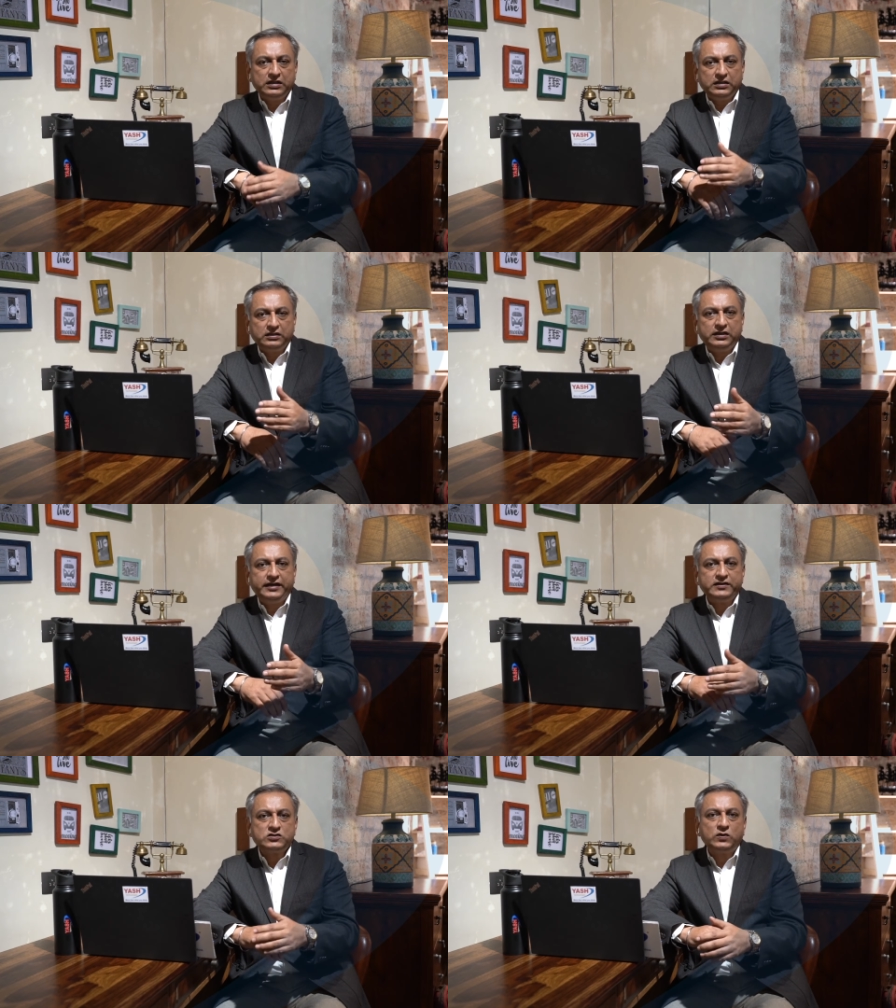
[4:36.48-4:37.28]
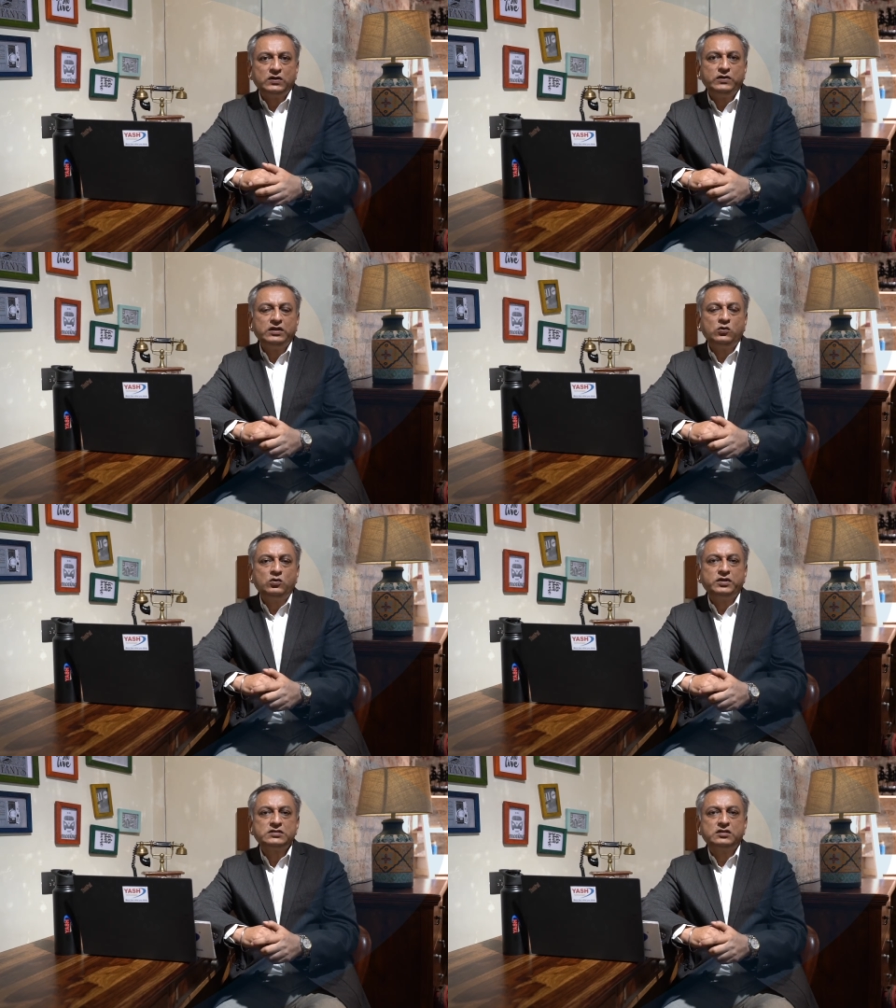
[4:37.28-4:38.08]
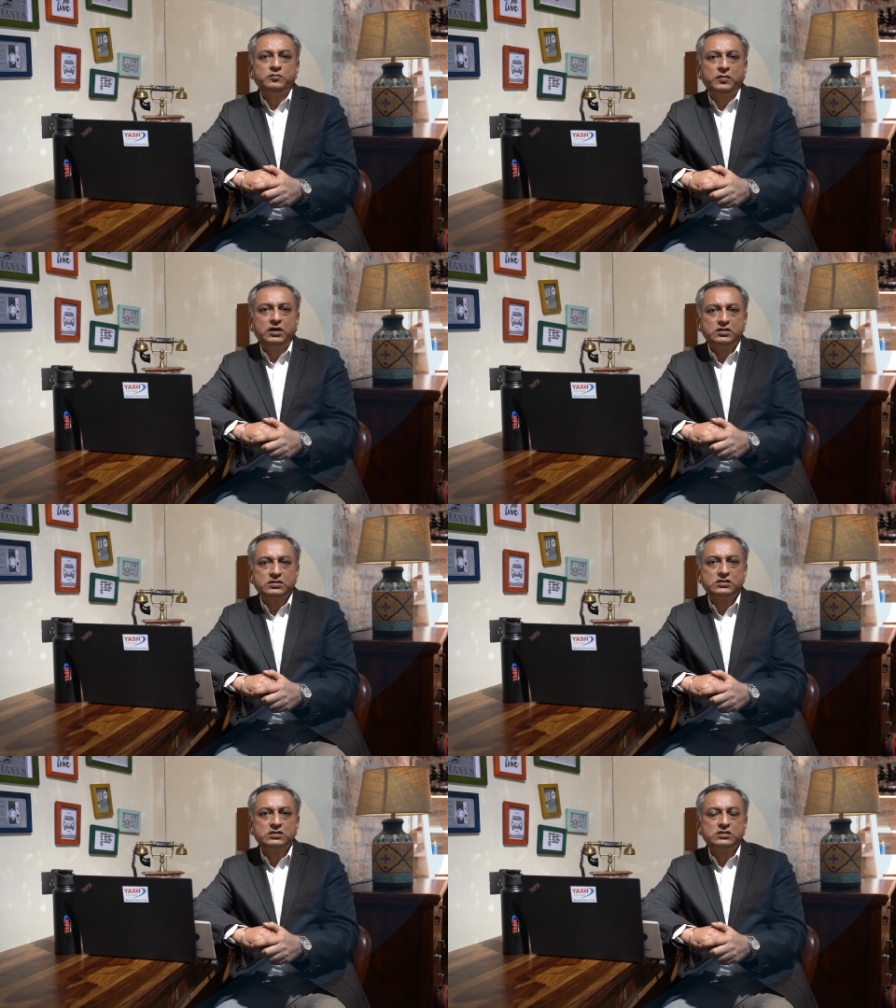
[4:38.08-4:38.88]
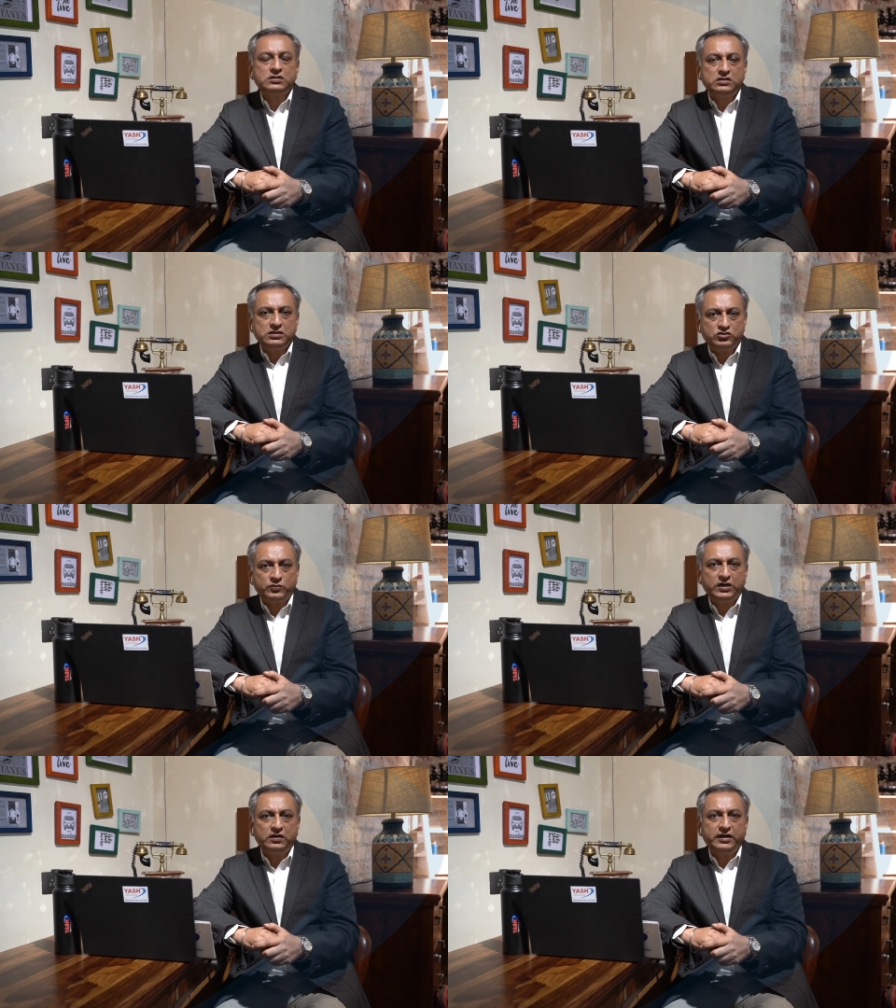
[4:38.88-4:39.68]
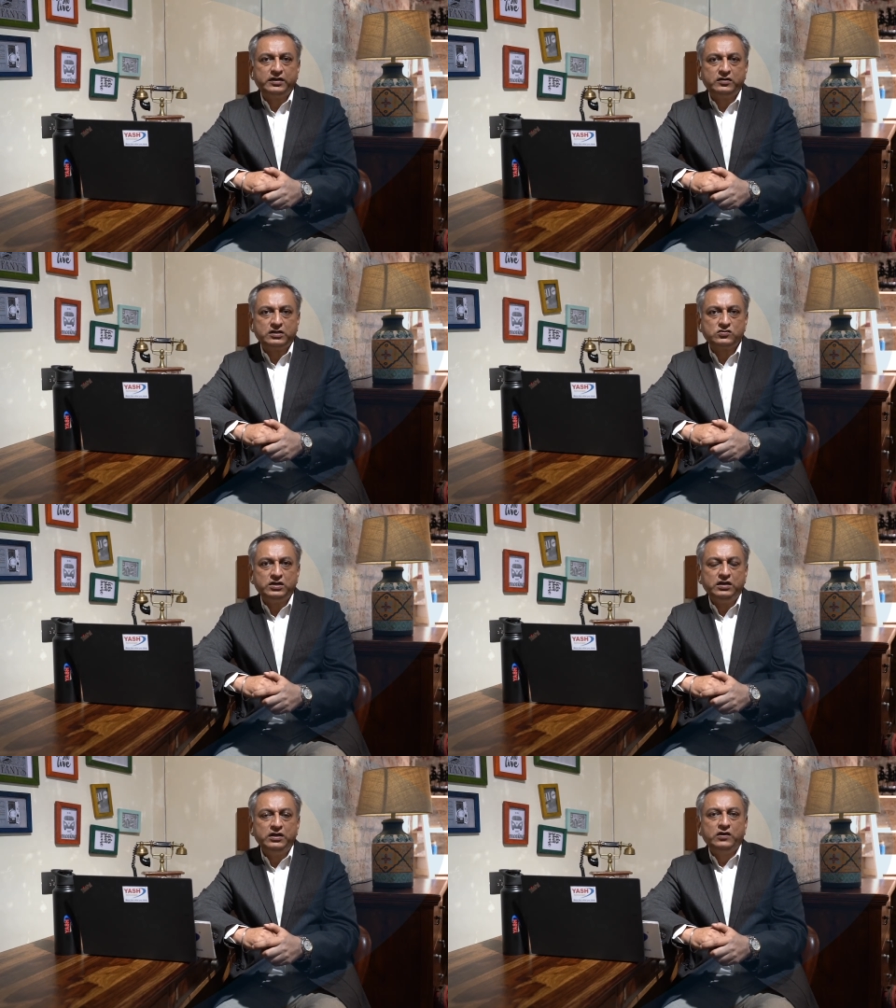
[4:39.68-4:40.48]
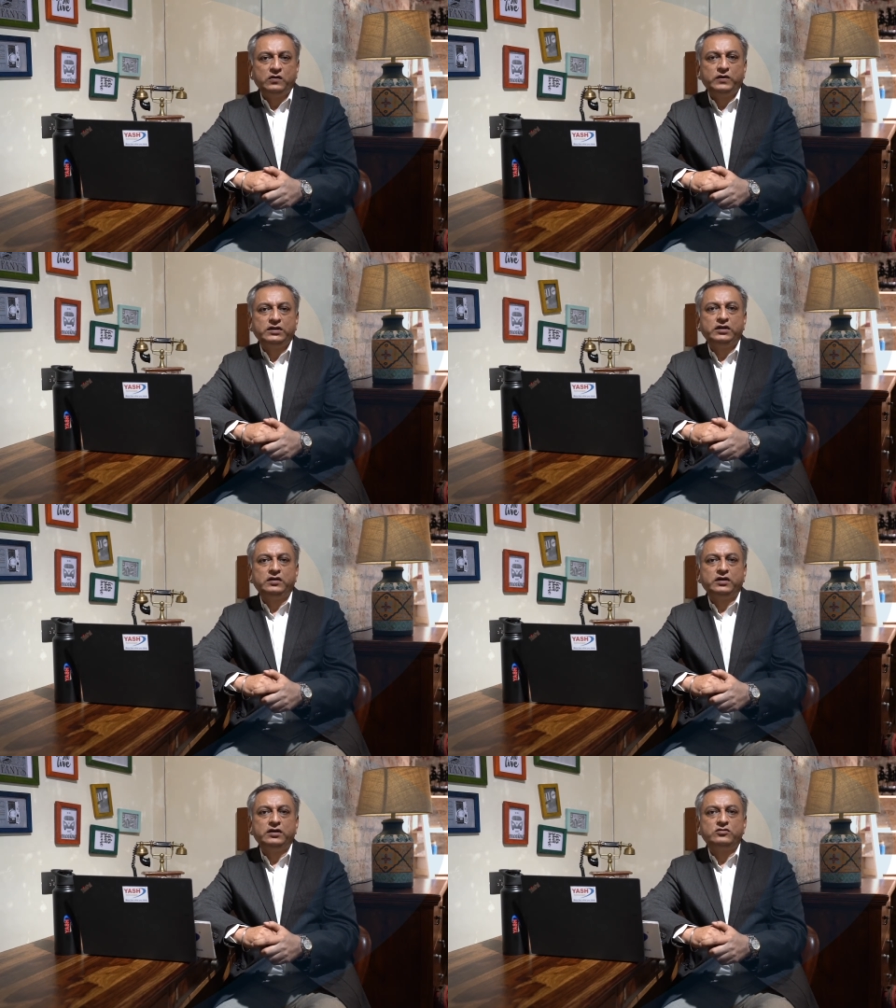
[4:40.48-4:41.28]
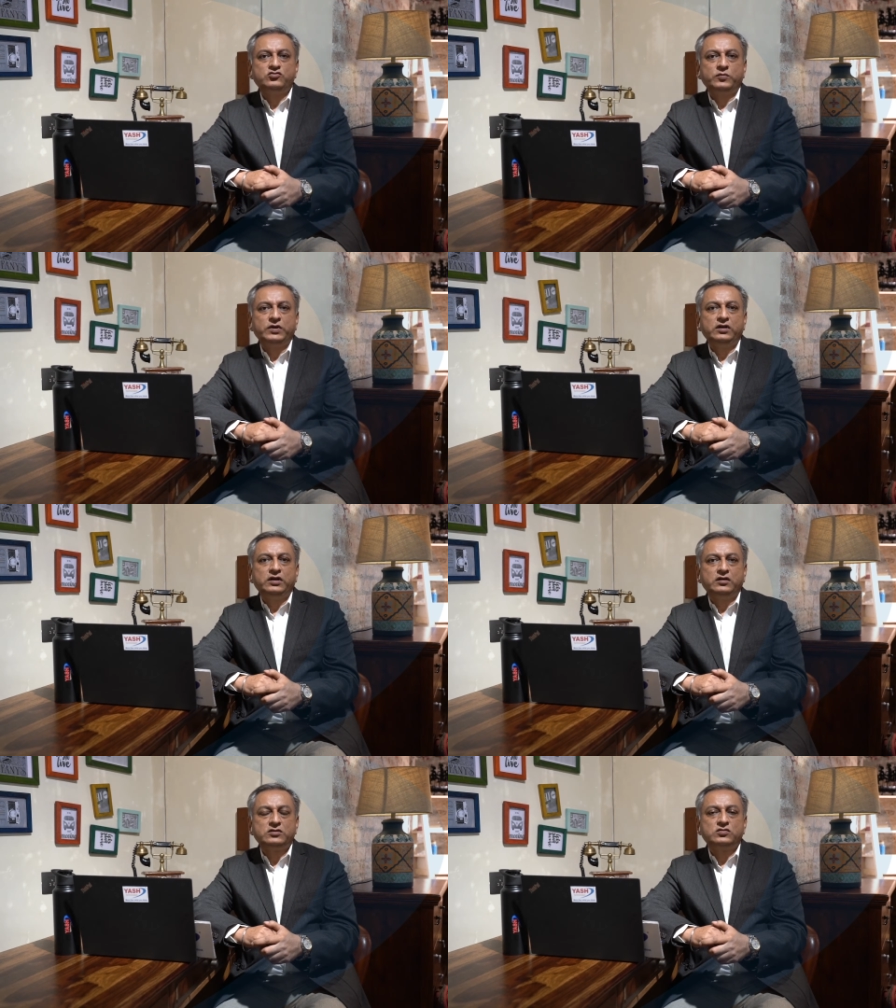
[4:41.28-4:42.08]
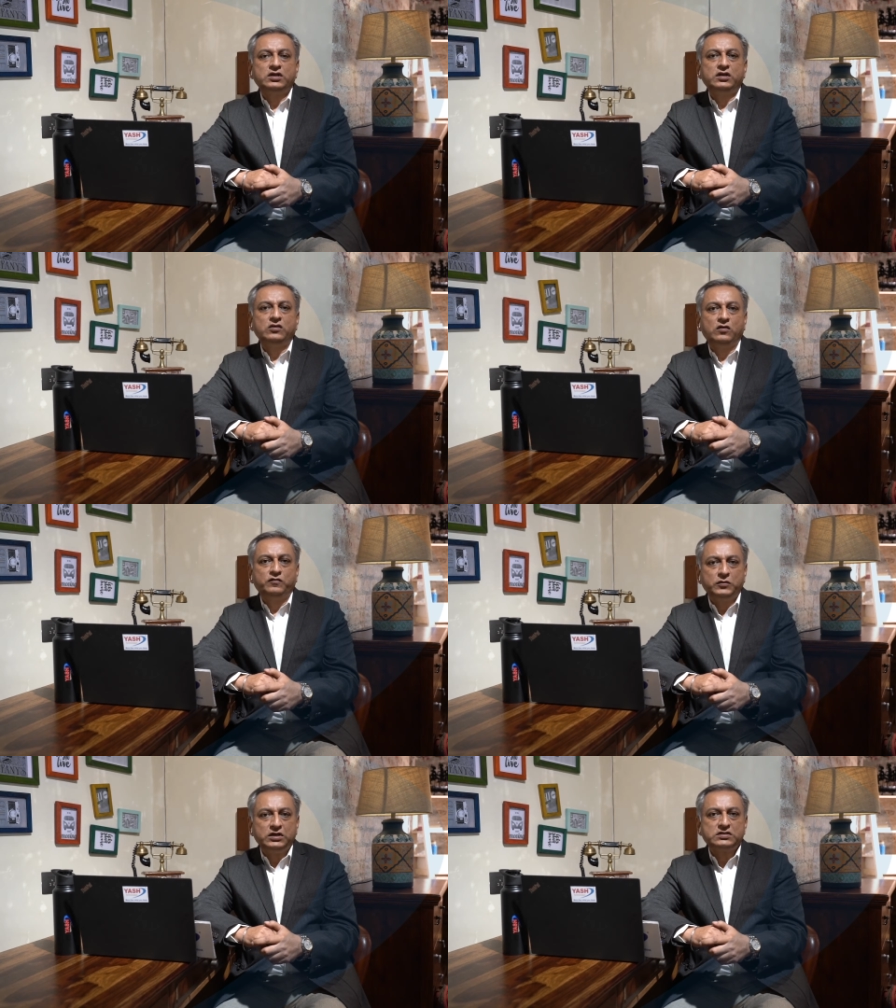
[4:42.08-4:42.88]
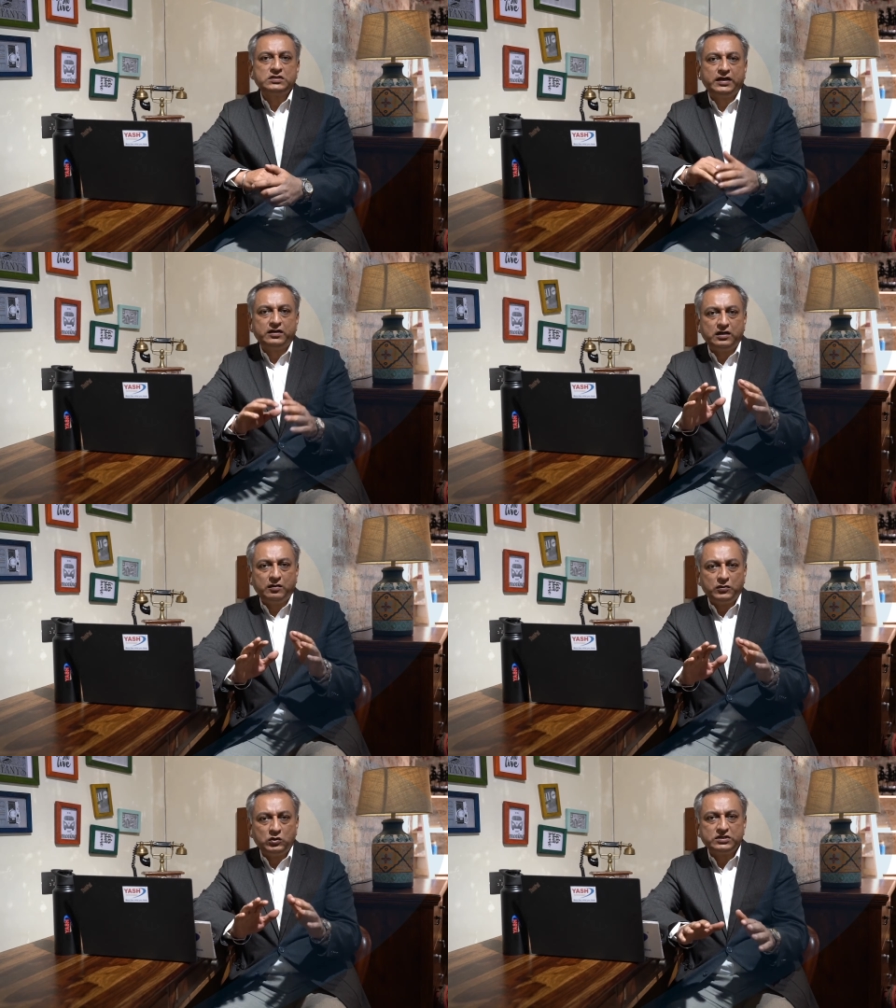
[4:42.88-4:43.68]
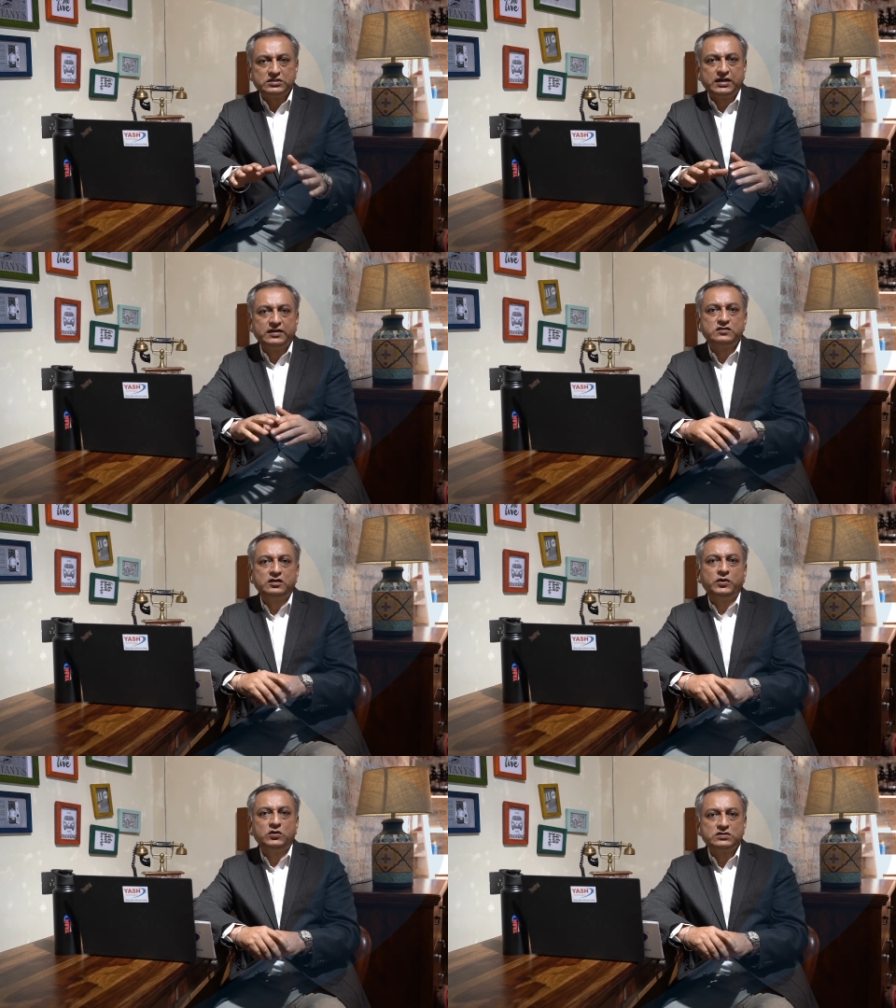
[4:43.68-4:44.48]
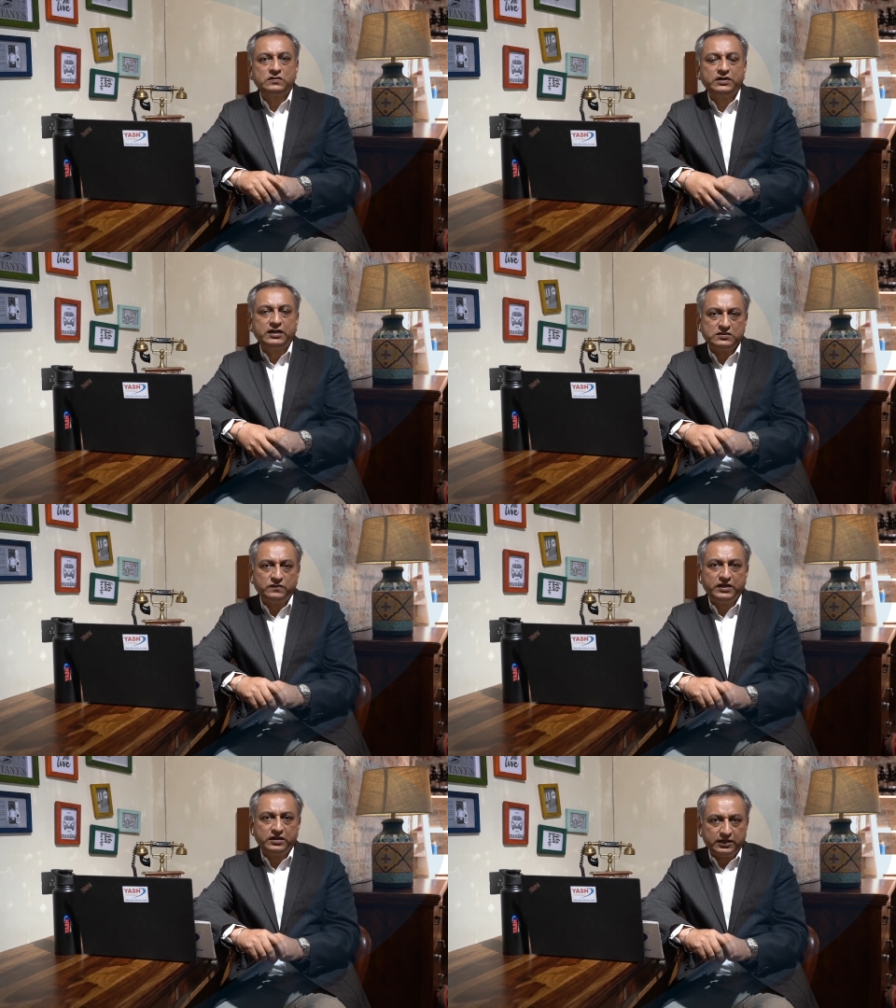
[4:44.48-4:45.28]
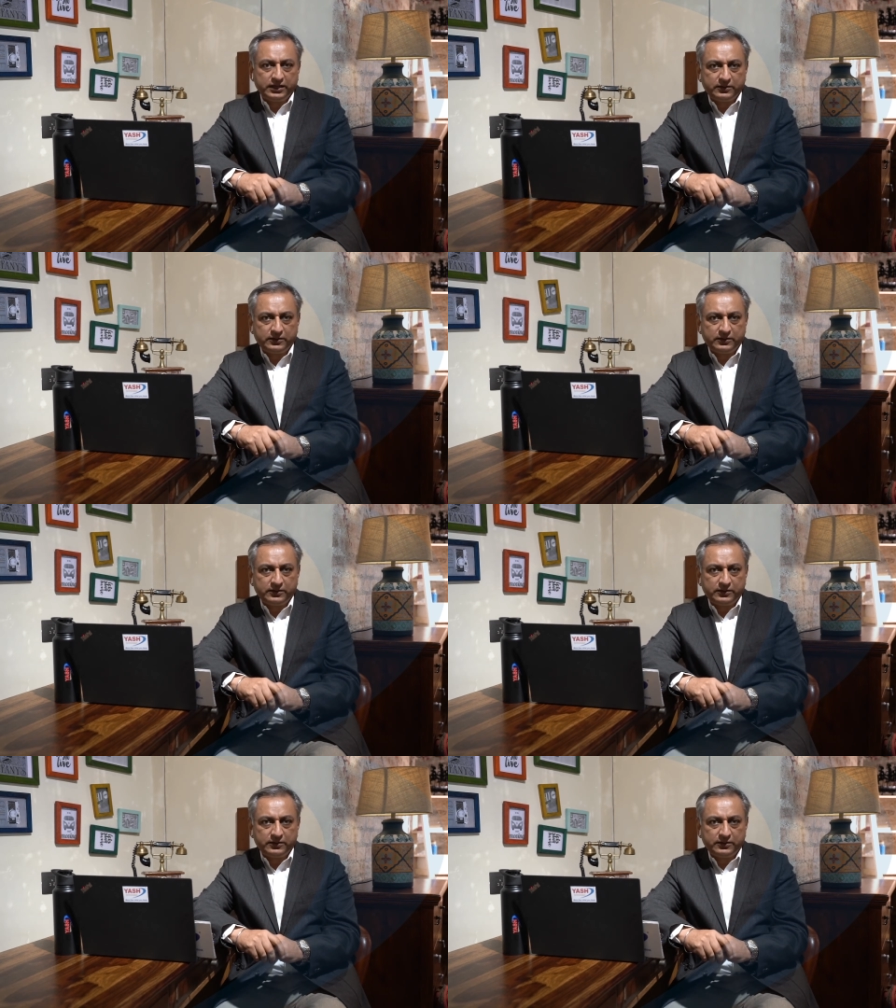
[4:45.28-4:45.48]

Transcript: The latest one we know is the Maersk's shipping line industry, where the entire shipping industry of Maersk had come to a standstill because of a ransomware attack.